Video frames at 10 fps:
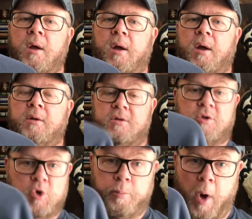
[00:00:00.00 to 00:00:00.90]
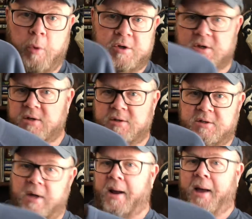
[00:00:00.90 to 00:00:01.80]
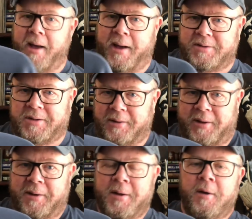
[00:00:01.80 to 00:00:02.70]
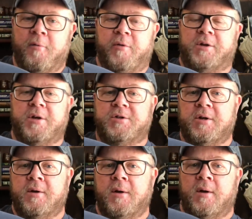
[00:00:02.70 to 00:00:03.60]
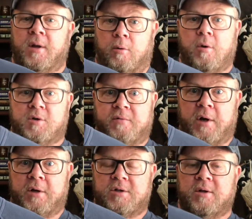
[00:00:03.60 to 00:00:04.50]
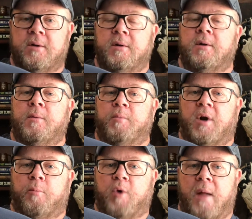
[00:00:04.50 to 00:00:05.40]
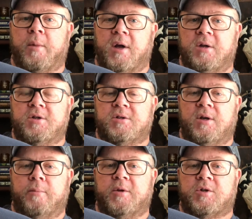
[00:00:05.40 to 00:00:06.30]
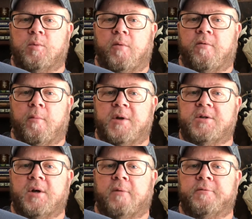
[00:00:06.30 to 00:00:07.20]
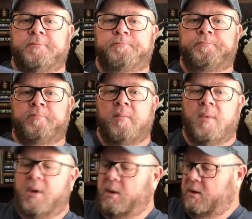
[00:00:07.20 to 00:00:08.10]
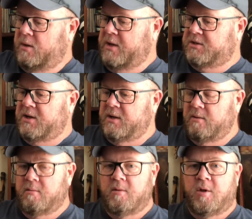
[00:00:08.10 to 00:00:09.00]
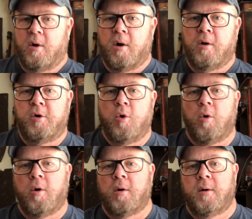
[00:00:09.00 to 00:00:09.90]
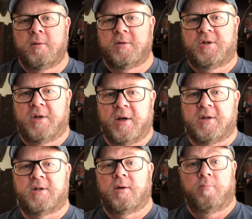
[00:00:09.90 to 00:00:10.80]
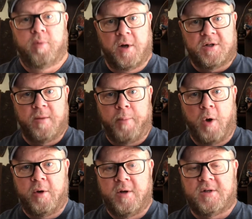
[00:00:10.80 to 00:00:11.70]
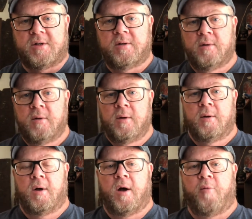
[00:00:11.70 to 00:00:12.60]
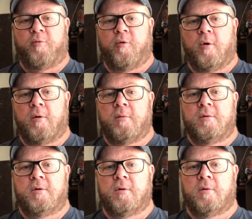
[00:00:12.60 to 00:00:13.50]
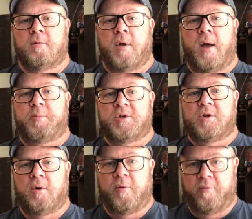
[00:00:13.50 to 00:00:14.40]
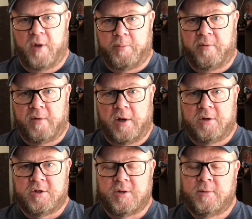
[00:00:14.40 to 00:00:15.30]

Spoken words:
And this is your bonus because it's not actually vintage. It looks vintage, but I'm probably going to just keep this one for myself. That's it. There are your 6 plus a bonus for your episode of Flippin' Vintage.